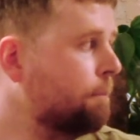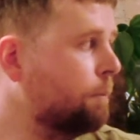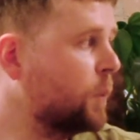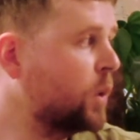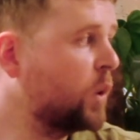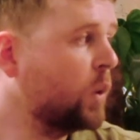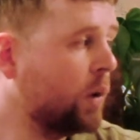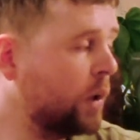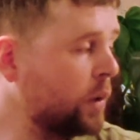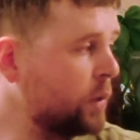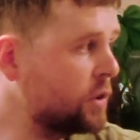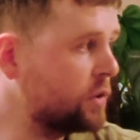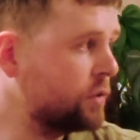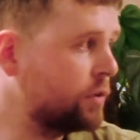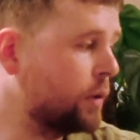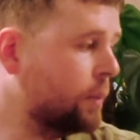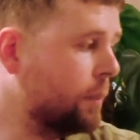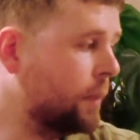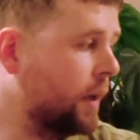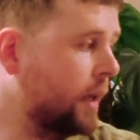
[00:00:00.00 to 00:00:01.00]
quotes
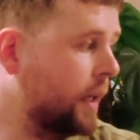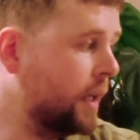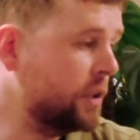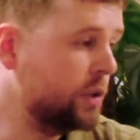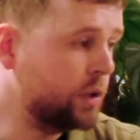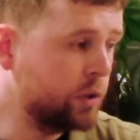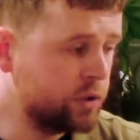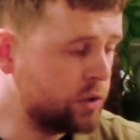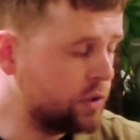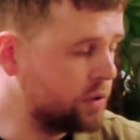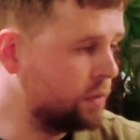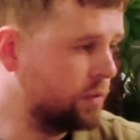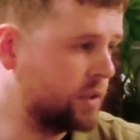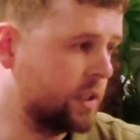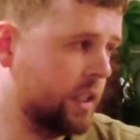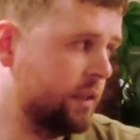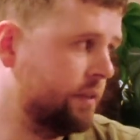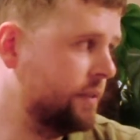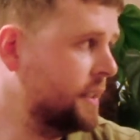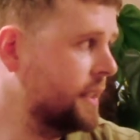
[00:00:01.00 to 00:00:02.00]
from users of
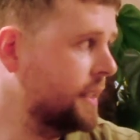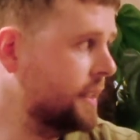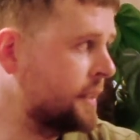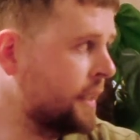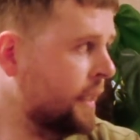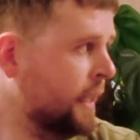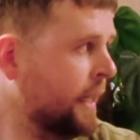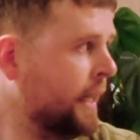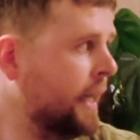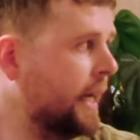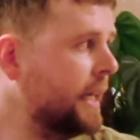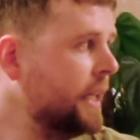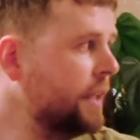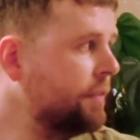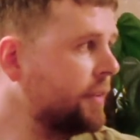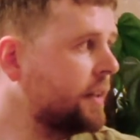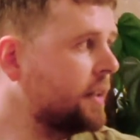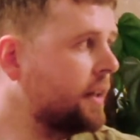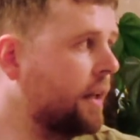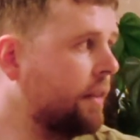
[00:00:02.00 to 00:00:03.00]
services,
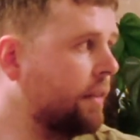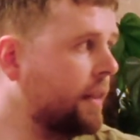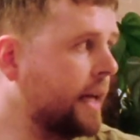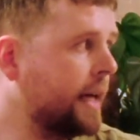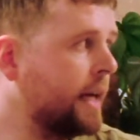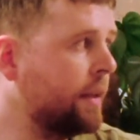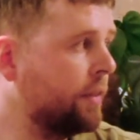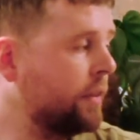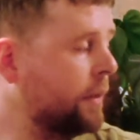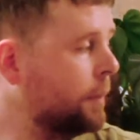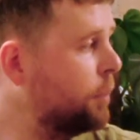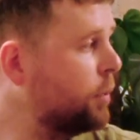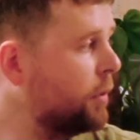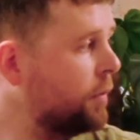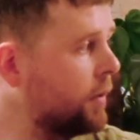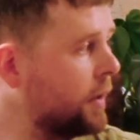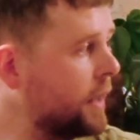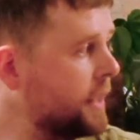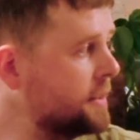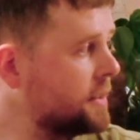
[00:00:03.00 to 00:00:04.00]
anything like that that
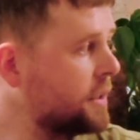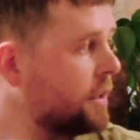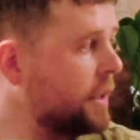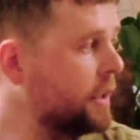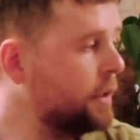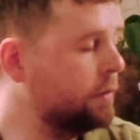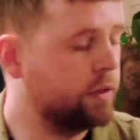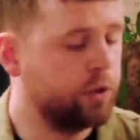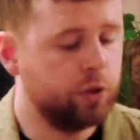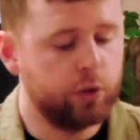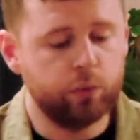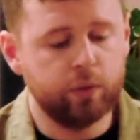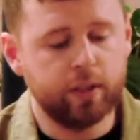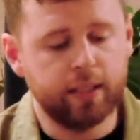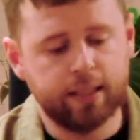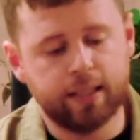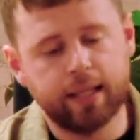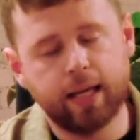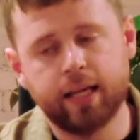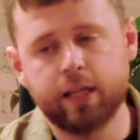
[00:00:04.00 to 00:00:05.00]
provides kind of a
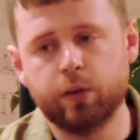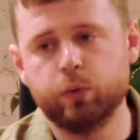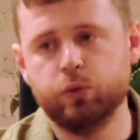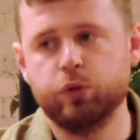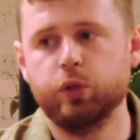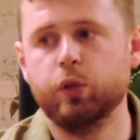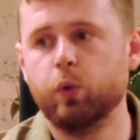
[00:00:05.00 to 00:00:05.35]
unique angle to your